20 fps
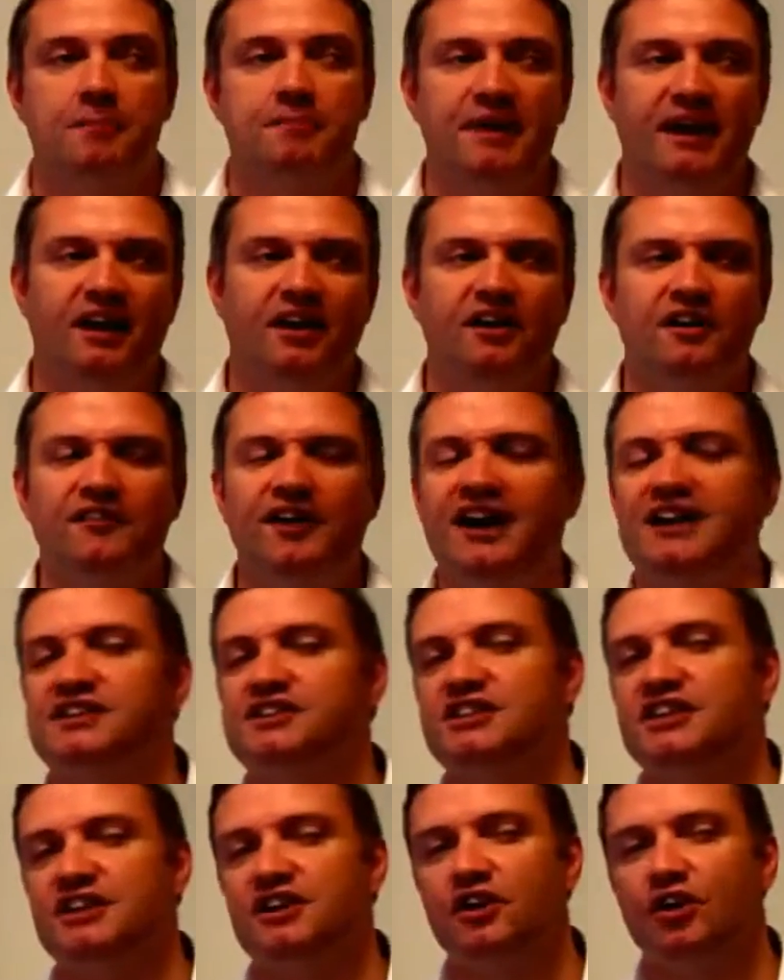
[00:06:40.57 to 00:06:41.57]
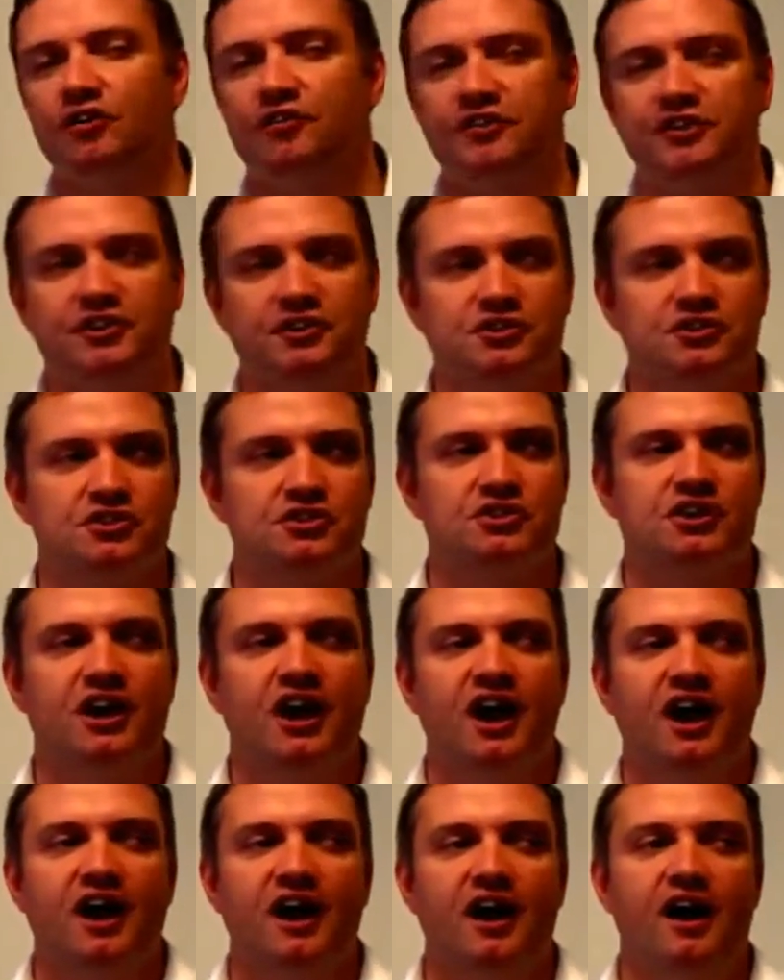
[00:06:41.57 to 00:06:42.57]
A pillar of IT governance